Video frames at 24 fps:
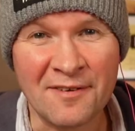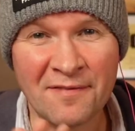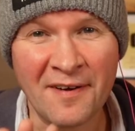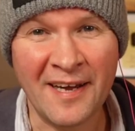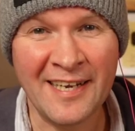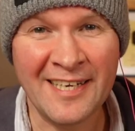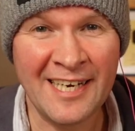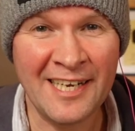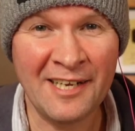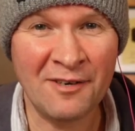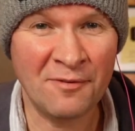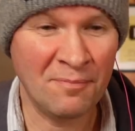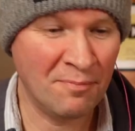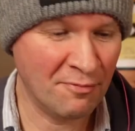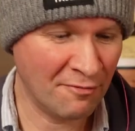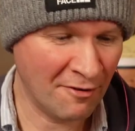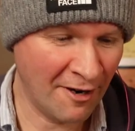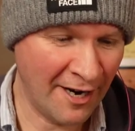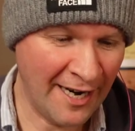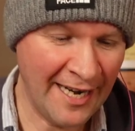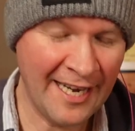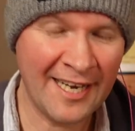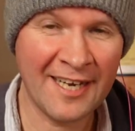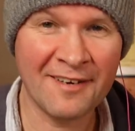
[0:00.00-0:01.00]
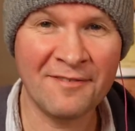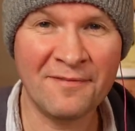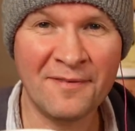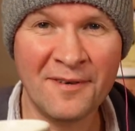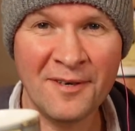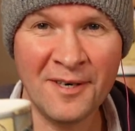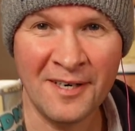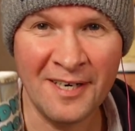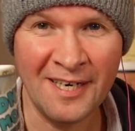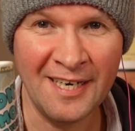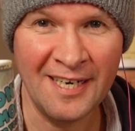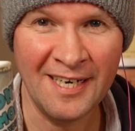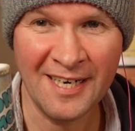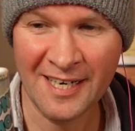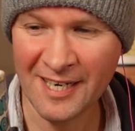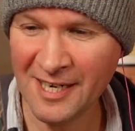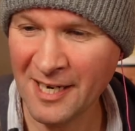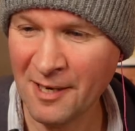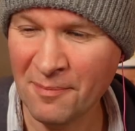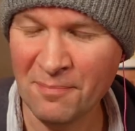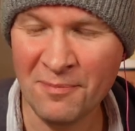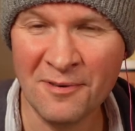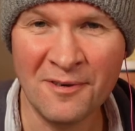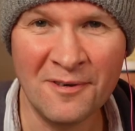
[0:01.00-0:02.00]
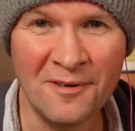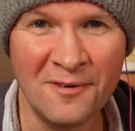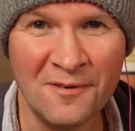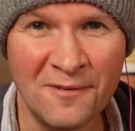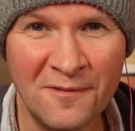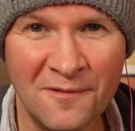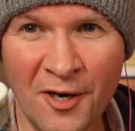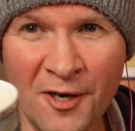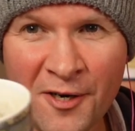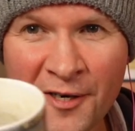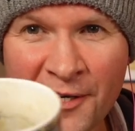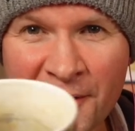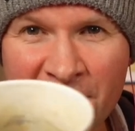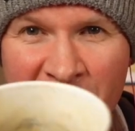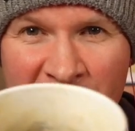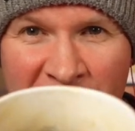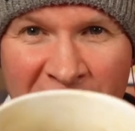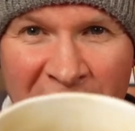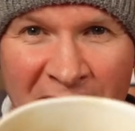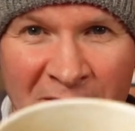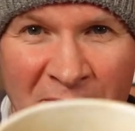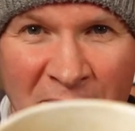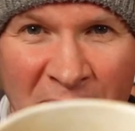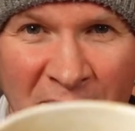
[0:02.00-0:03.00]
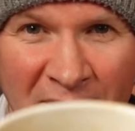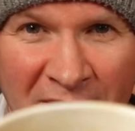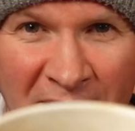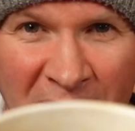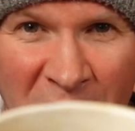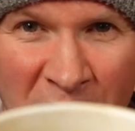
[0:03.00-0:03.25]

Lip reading: I've had a little break. I've got a cup of hot chicory